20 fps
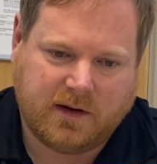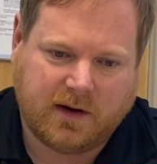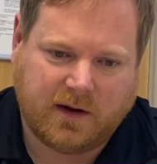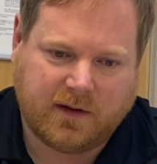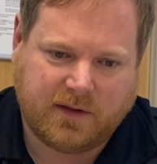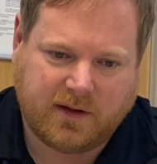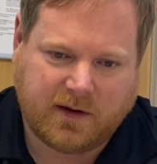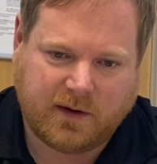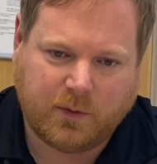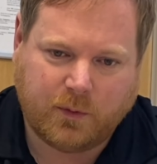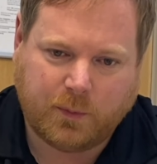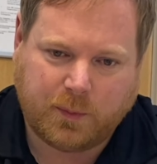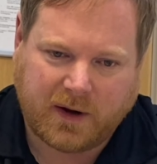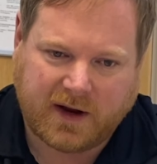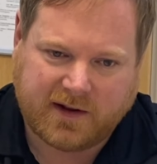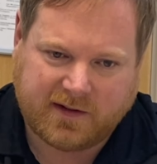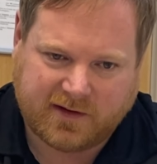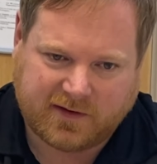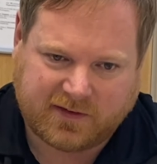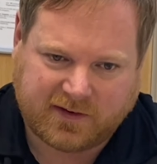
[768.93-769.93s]
they all
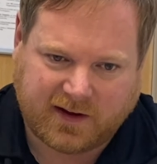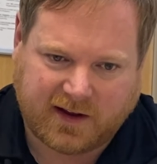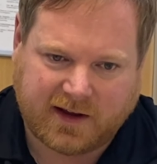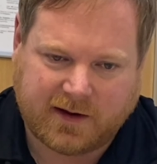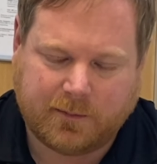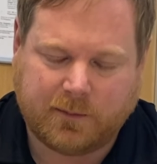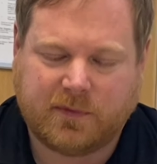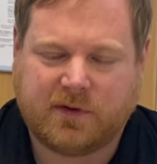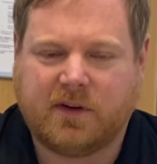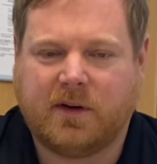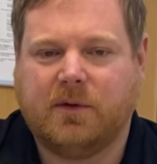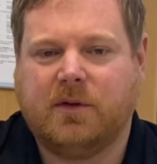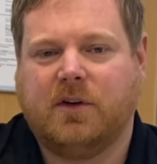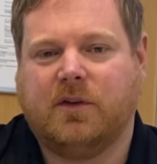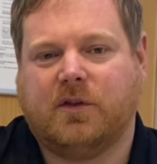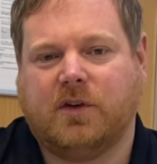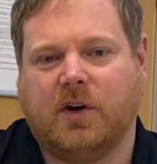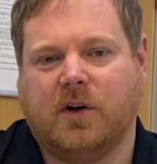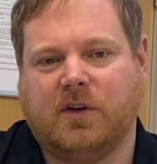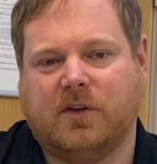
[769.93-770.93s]
pay the same, so
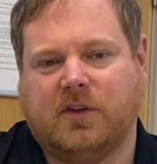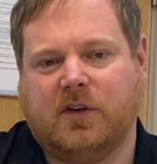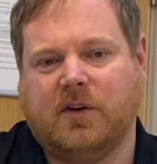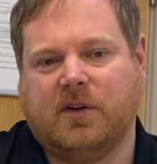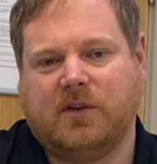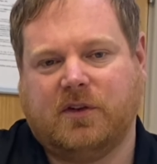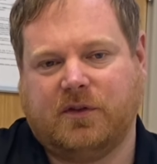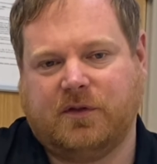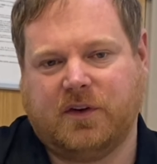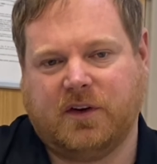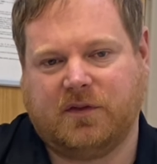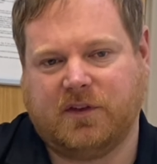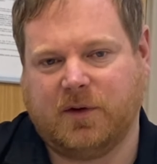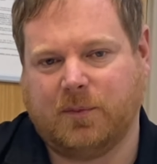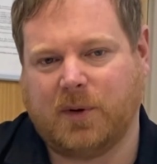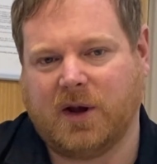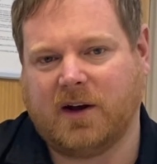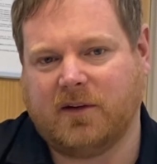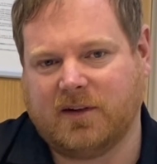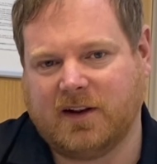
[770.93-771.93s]
you've got a
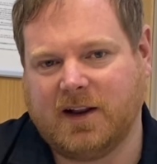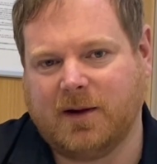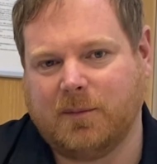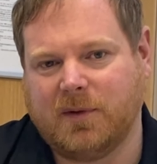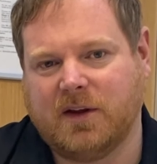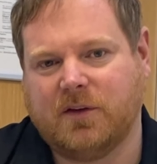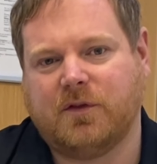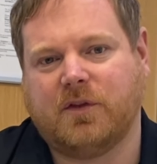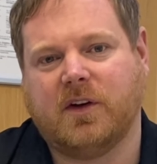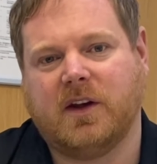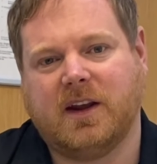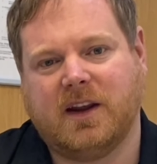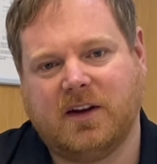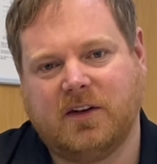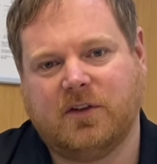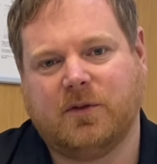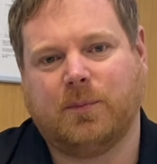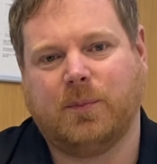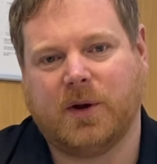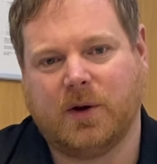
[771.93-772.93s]
£250 limit for
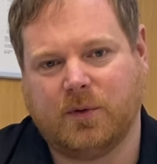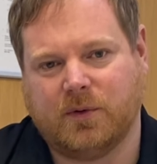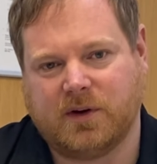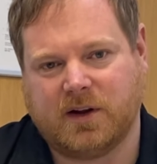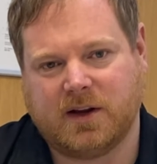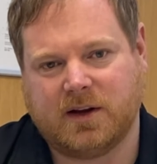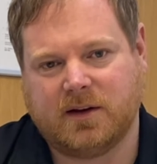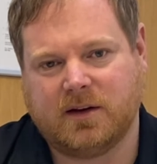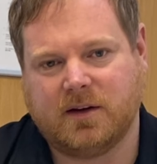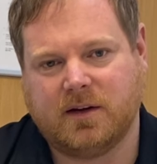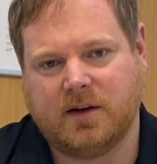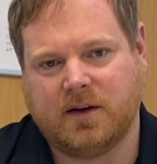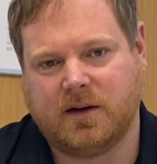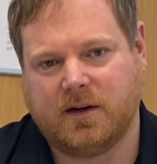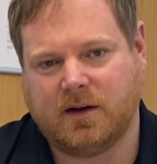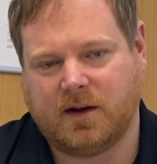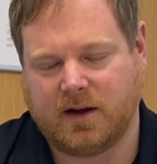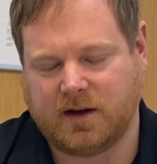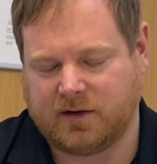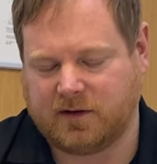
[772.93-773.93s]
each building,
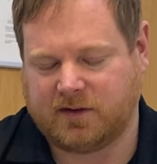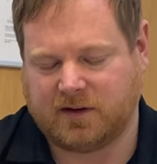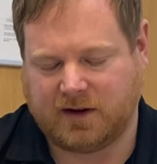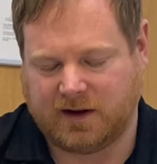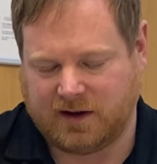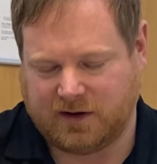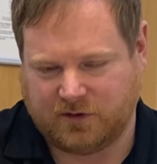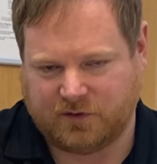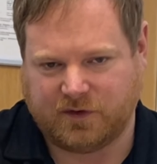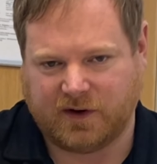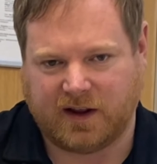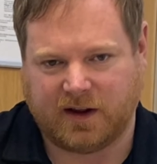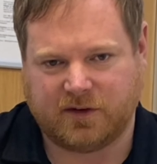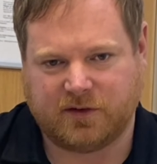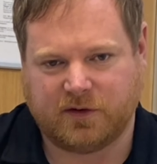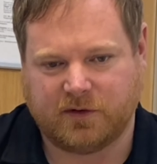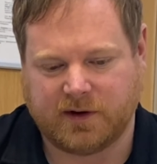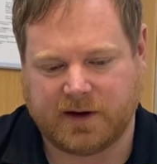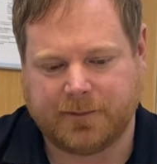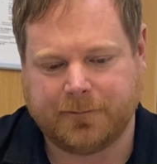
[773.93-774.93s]
so each flat,
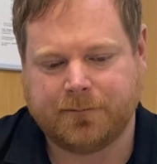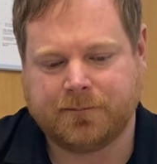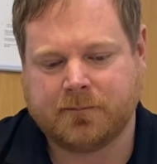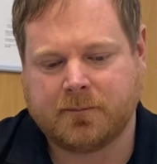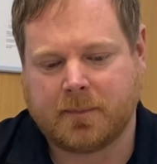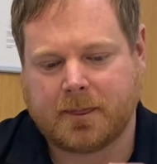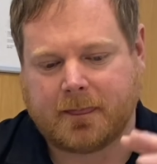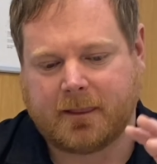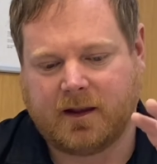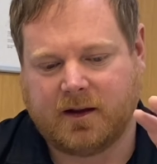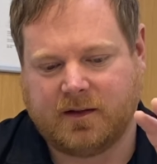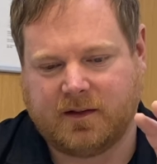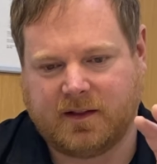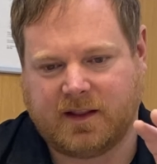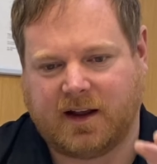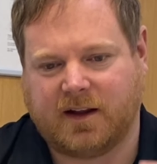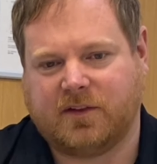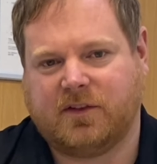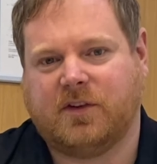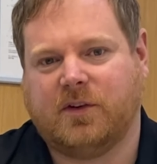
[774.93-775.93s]

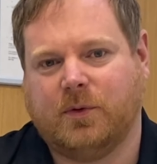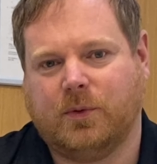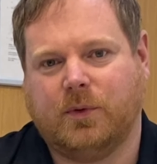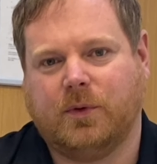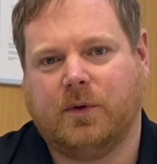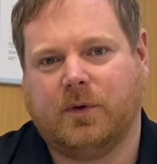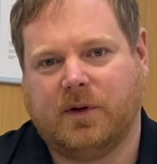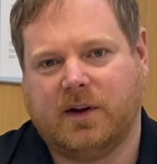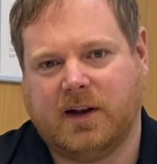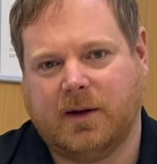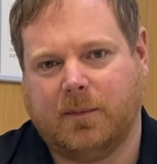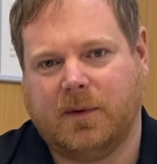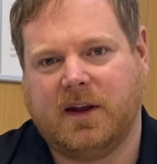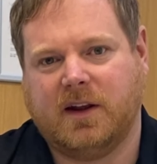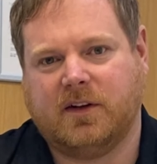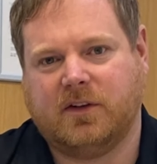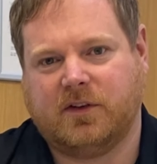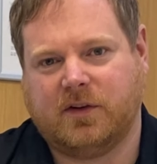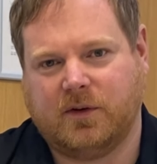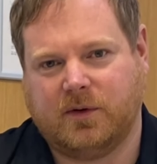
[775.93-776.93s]
that's your
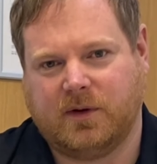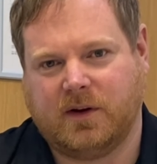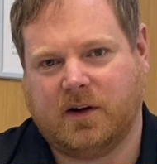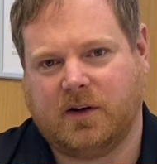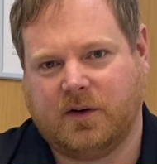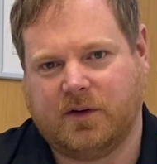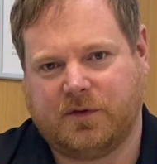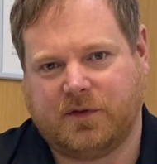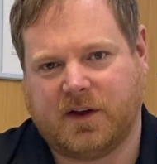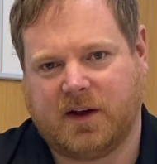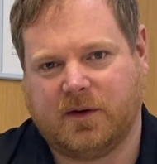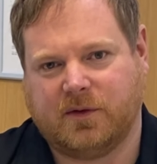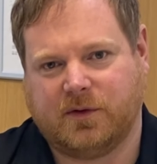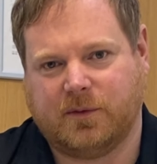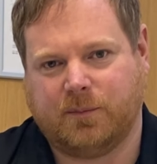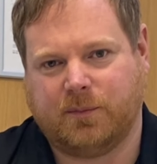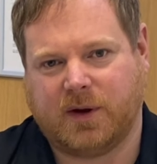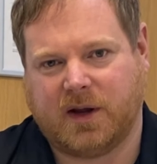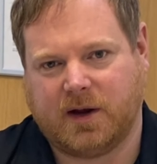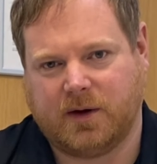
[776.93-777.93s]
limit,
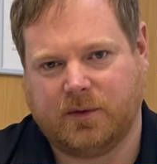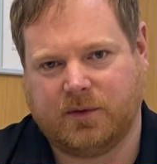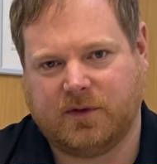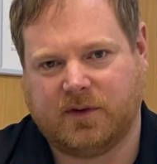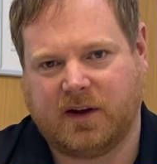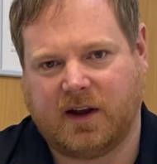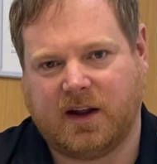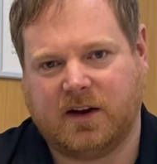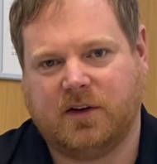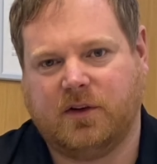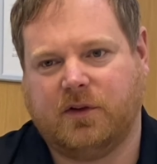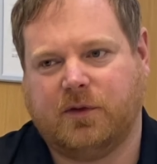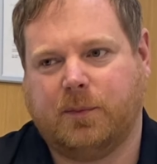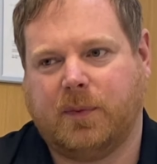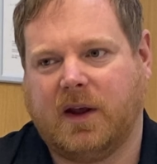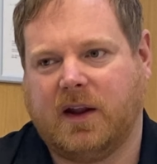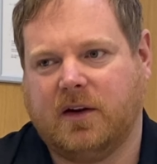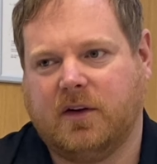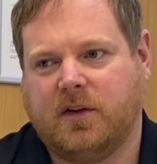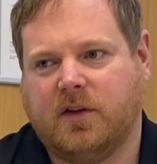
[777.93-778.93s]
£2,500, and you
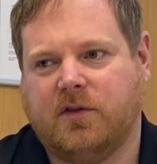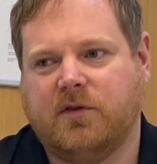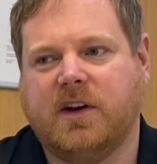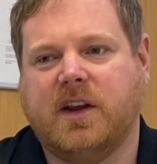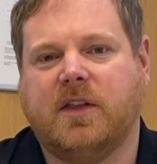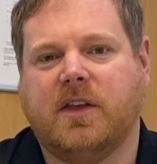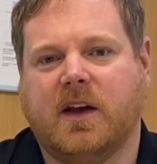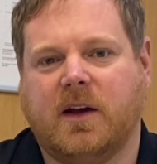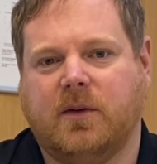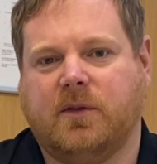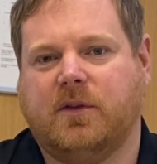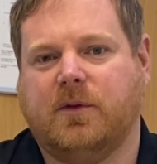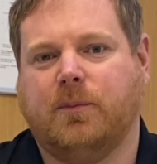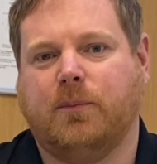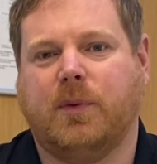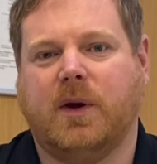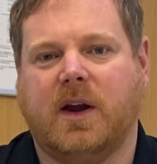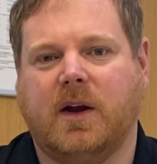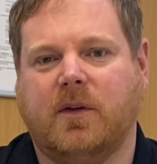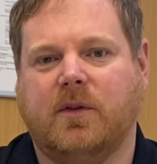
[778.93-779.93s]
spend
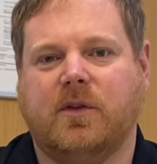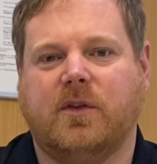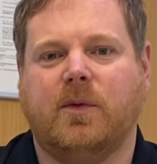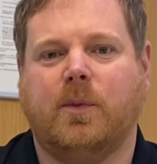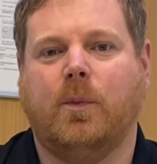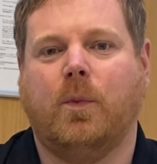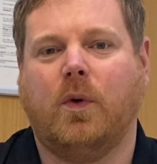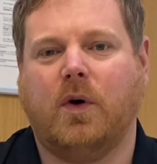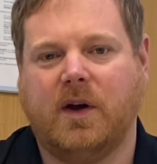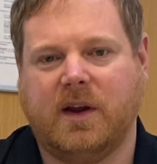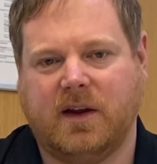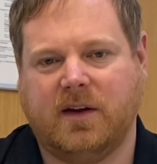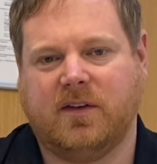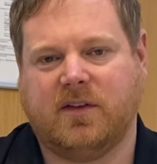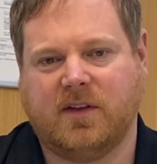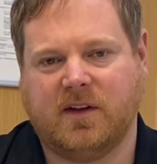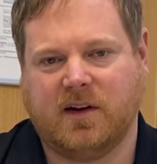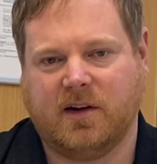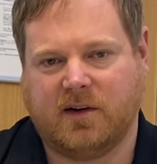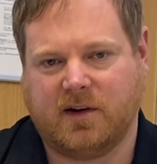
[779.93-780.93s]
£3,000. What is
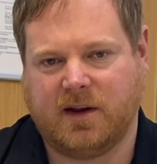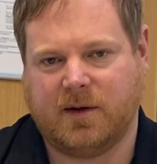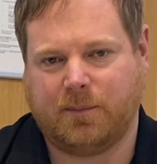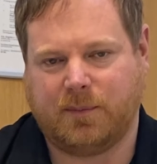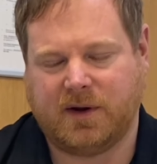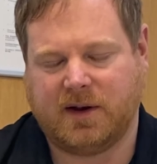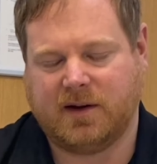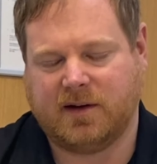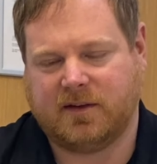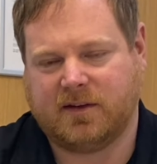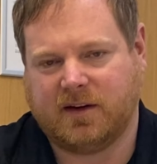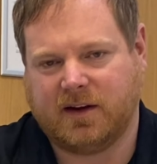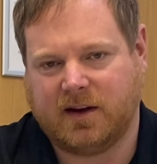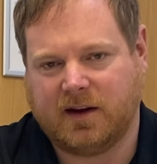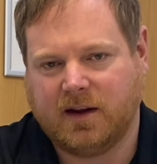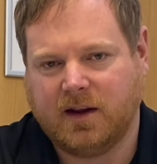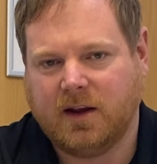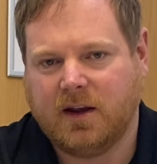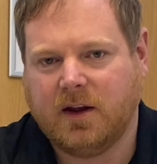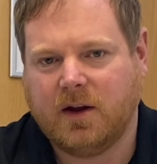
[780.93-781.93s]
the liability?
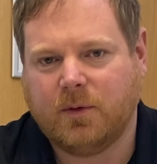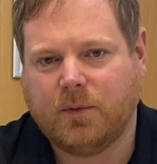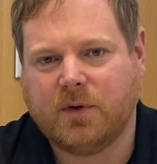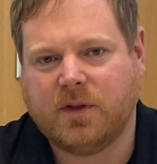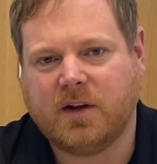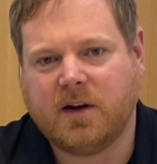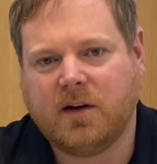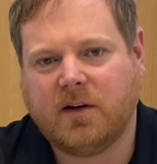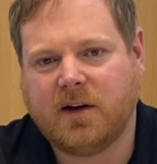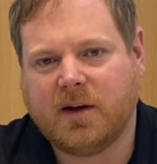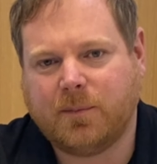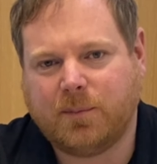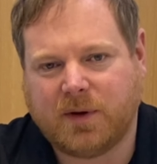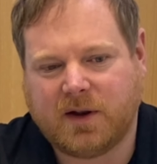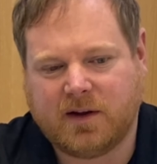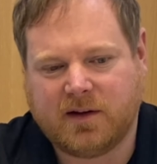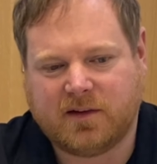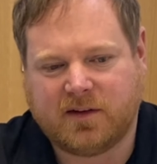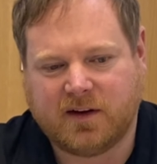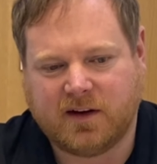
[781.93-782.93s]
Well, the
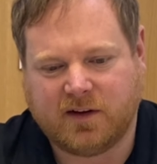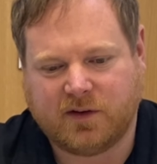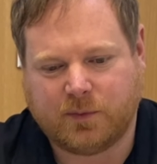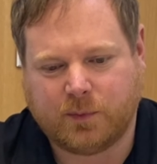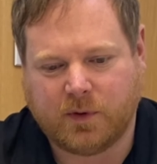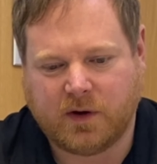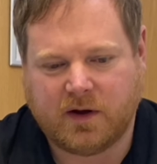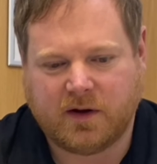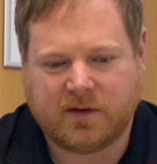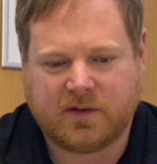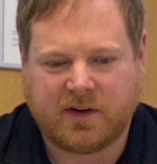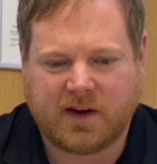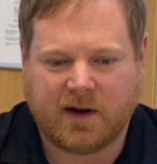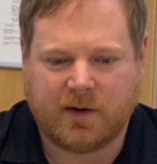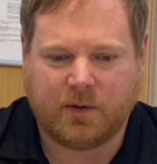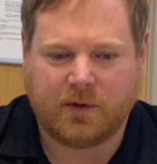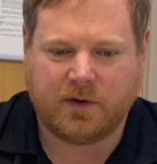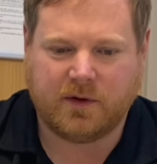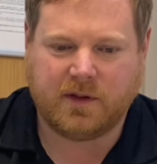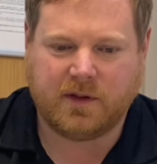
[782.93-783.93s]
liability is worked out on